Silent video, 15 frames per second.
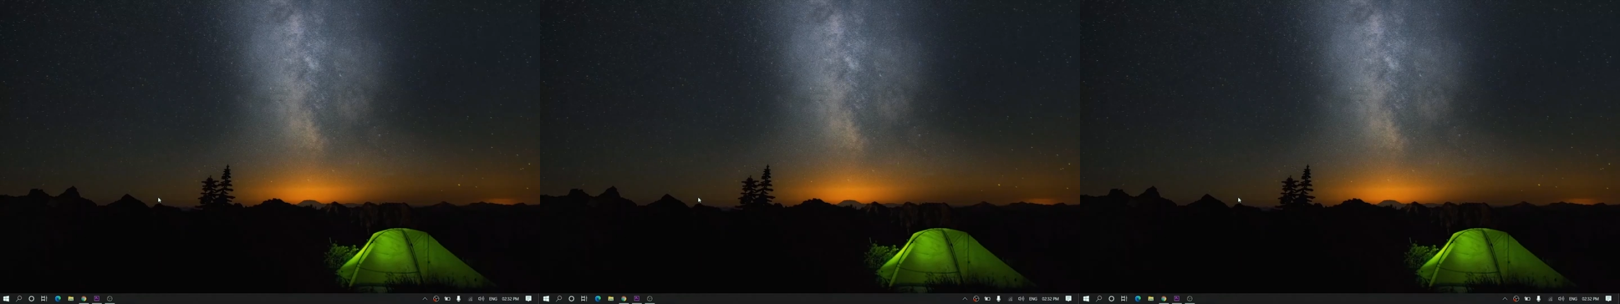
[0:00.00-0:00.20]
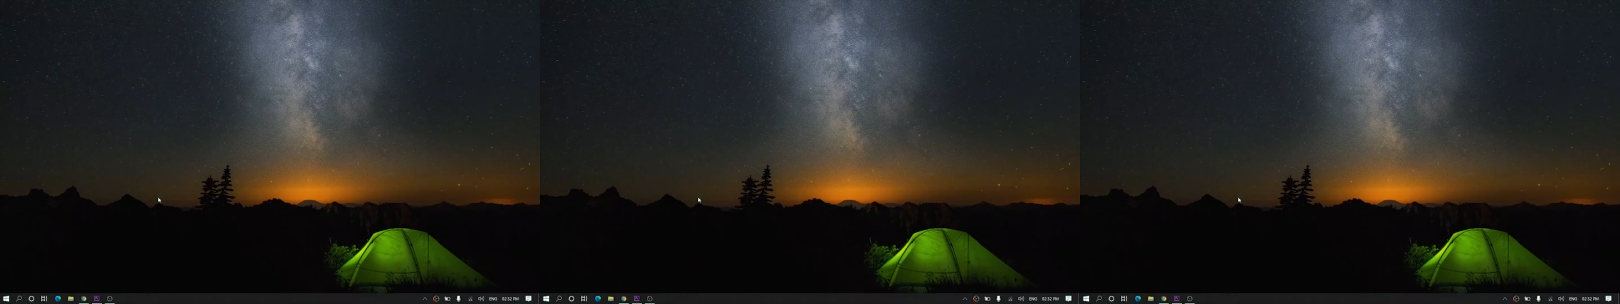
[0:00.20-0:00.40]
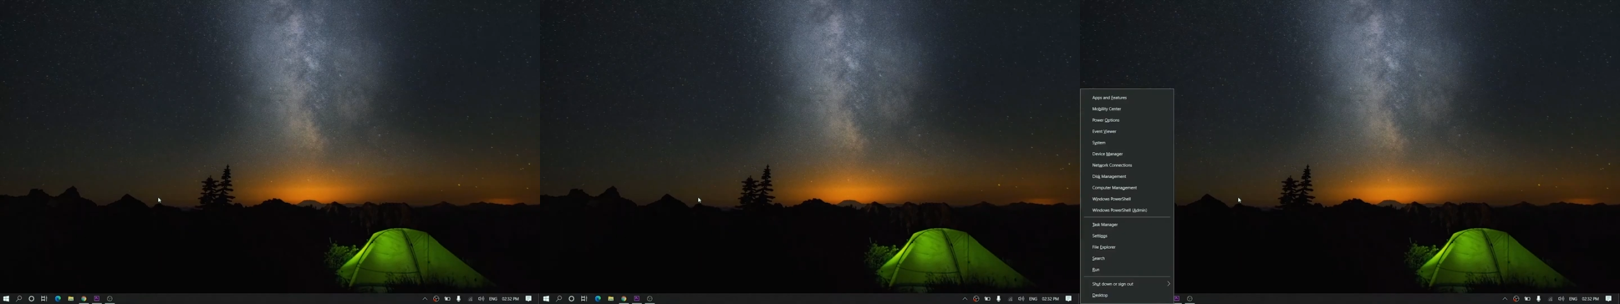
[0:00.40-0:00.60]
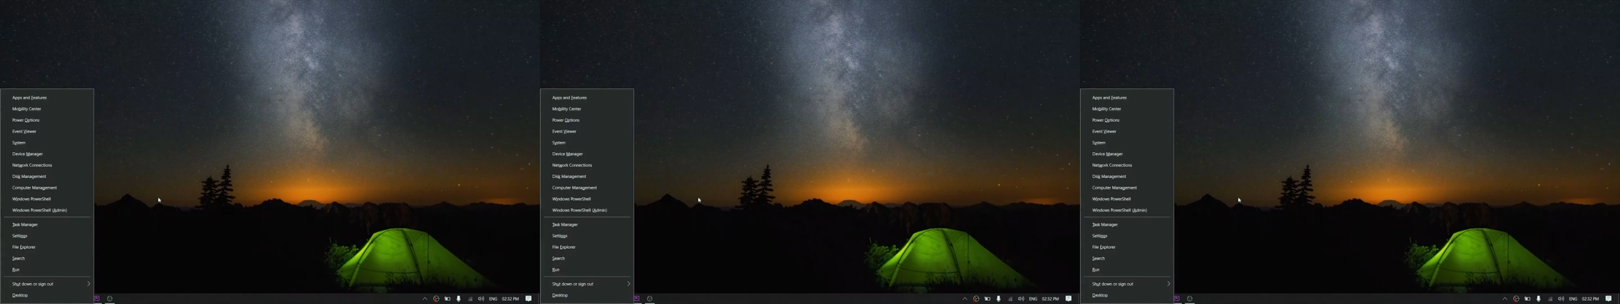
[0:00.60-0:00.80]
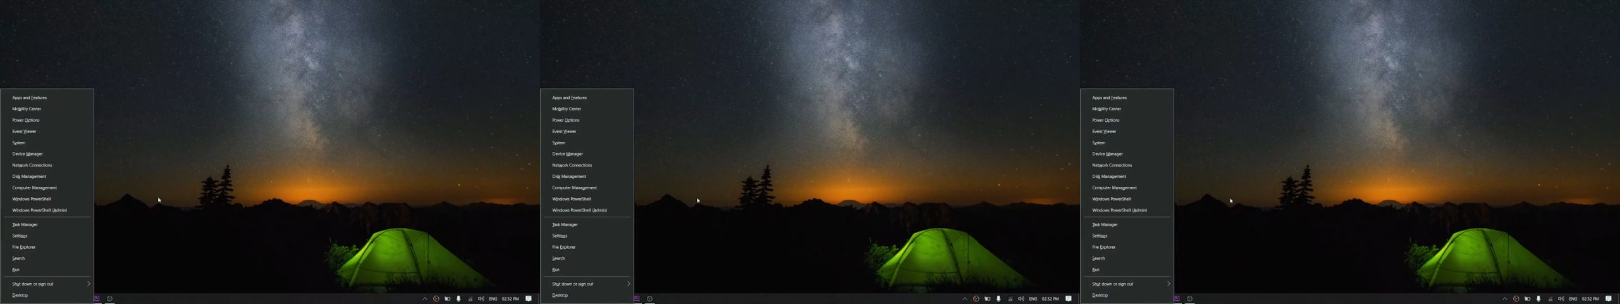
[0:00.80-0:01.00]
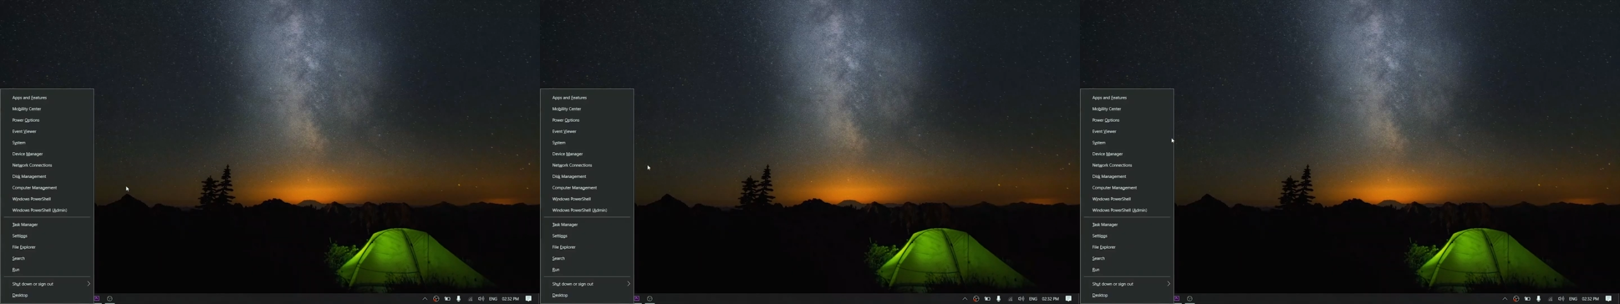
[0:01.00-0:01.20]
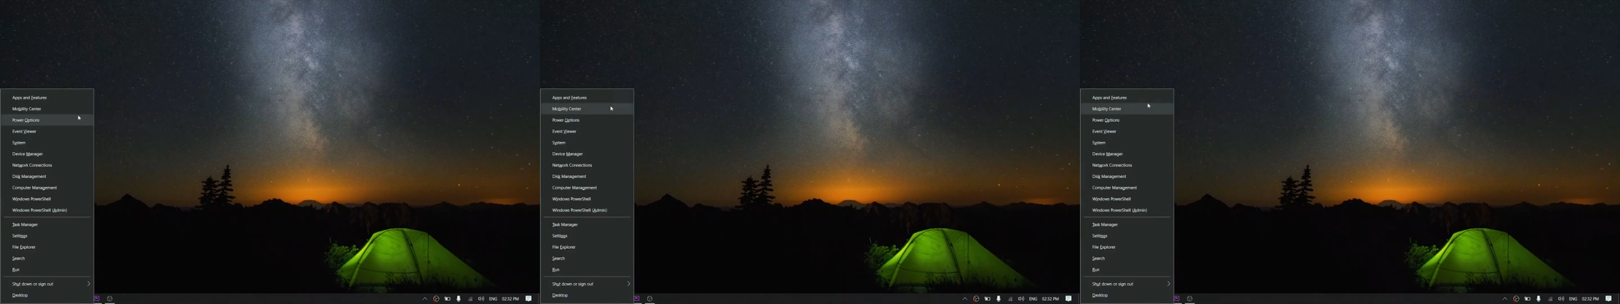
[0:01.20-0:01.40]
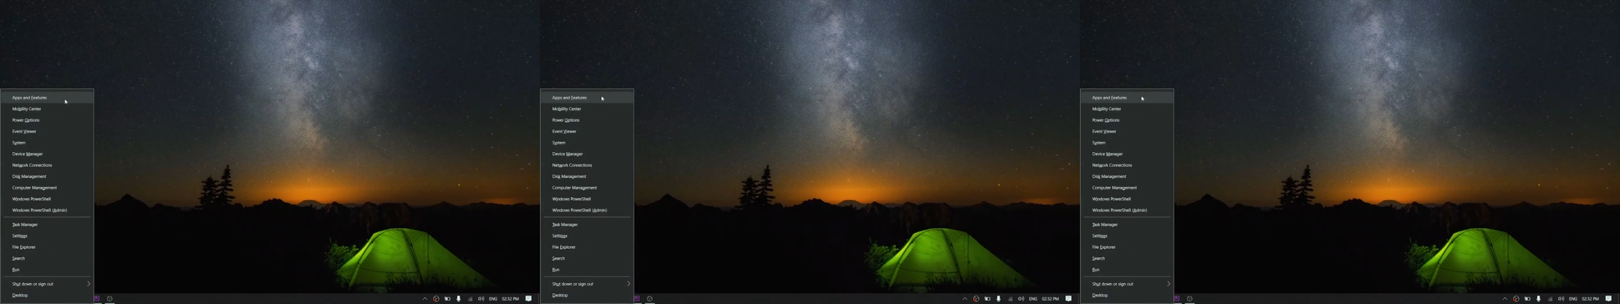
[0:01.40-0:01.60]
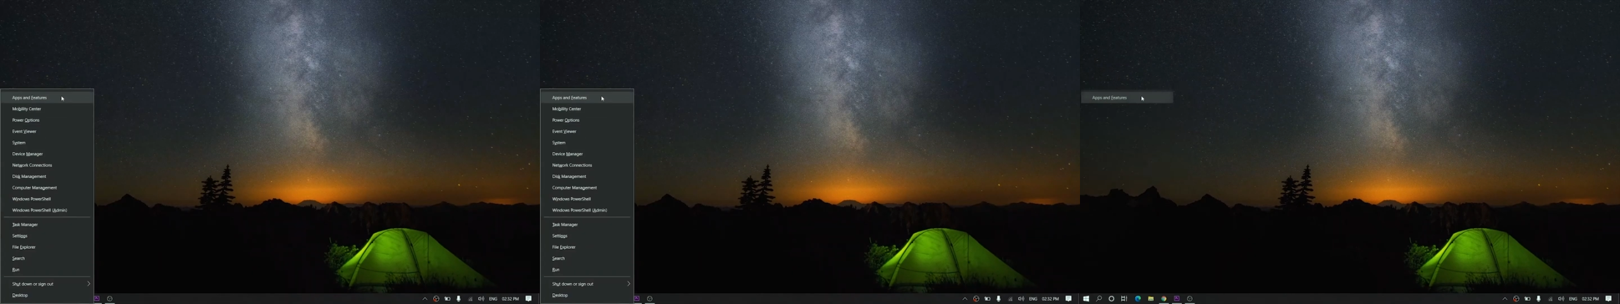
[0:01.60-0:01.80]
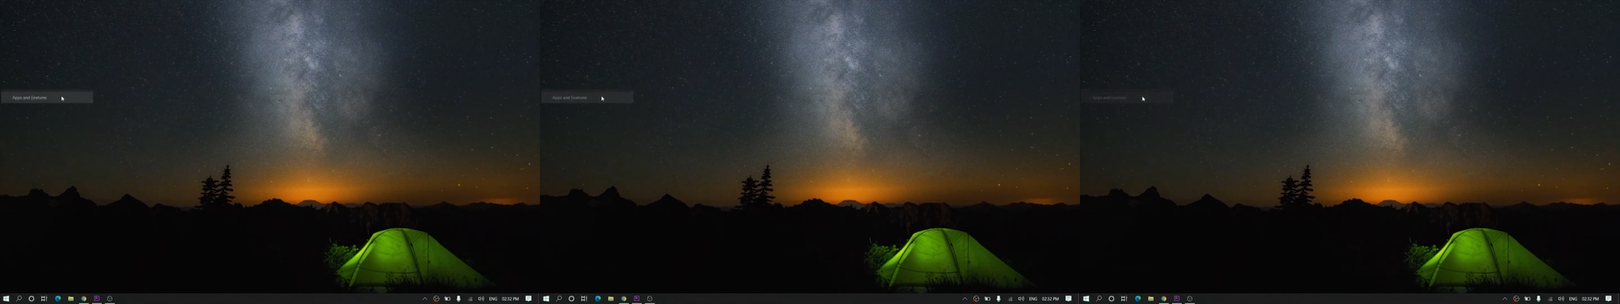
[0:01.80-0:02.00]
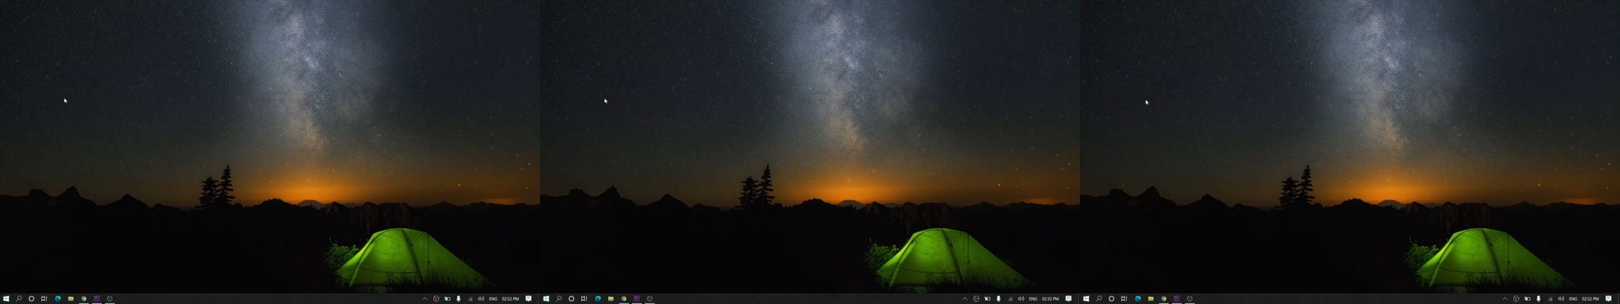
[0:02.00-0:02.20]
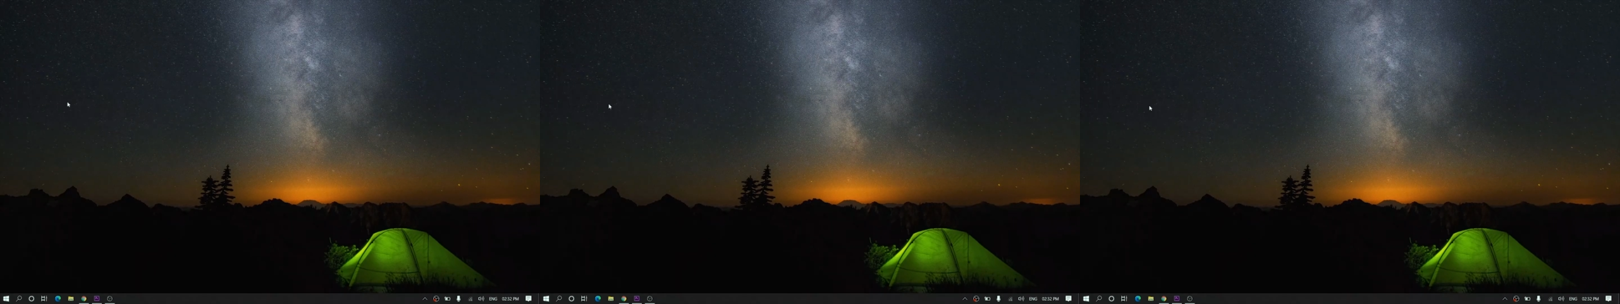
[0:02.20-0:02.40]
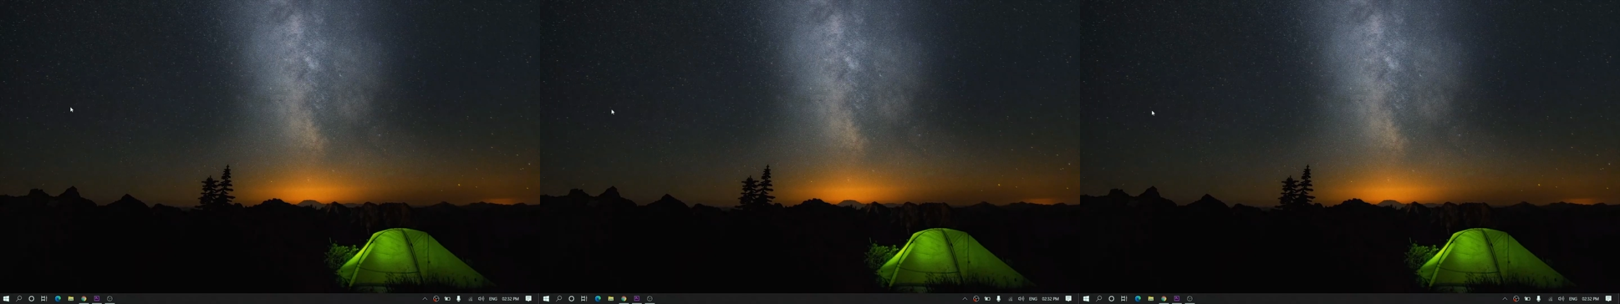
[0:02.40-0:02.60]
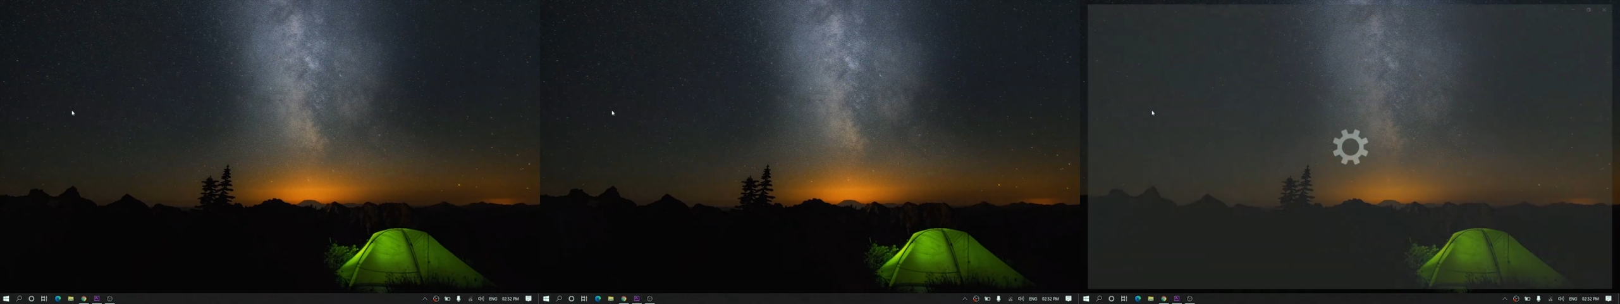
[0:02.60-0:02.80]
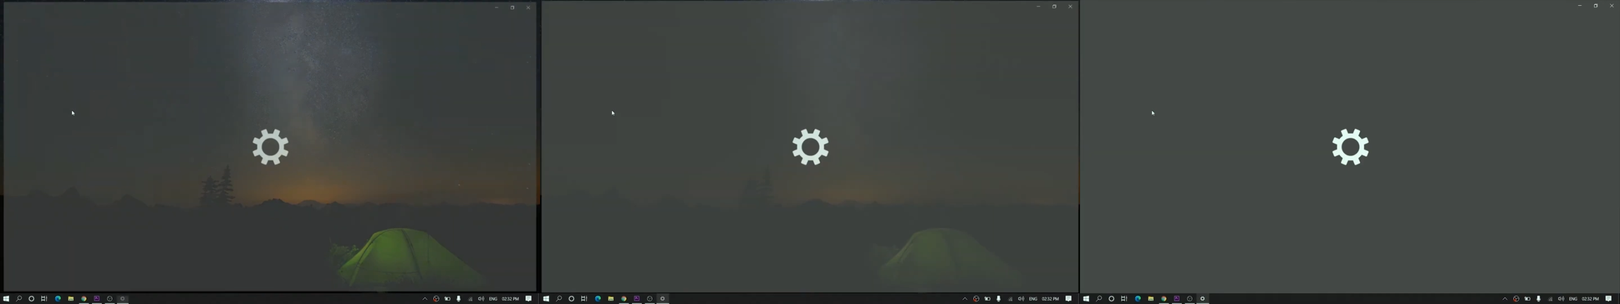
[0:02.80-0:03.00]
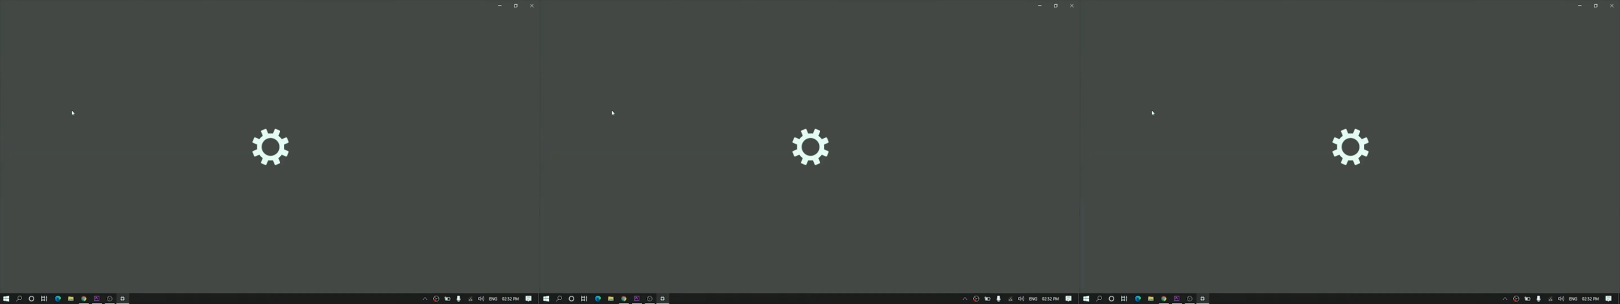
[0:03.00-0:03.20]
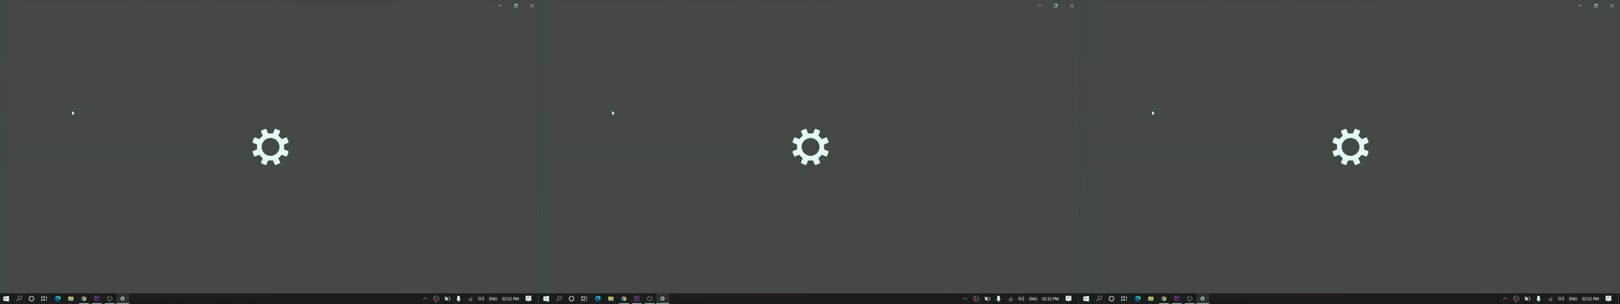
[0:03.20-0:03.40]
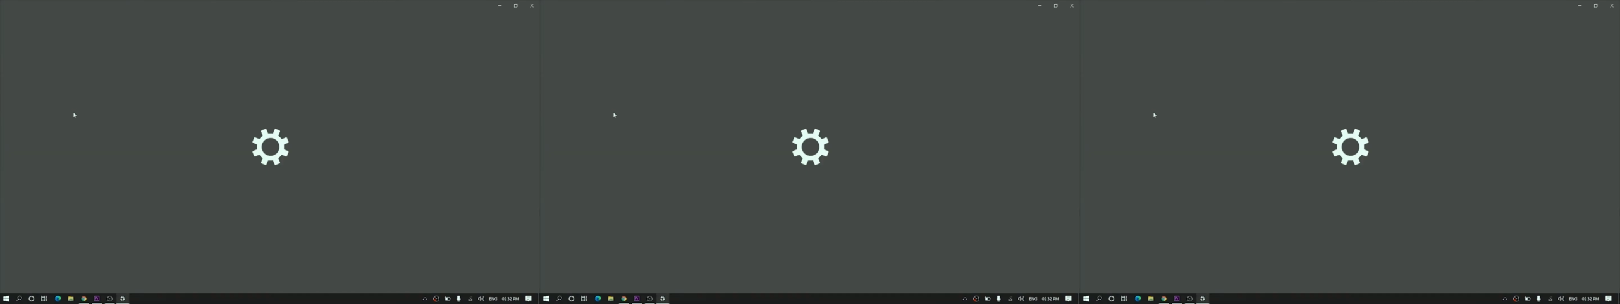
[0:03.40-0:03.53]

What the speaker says: [unreadable: no face in view]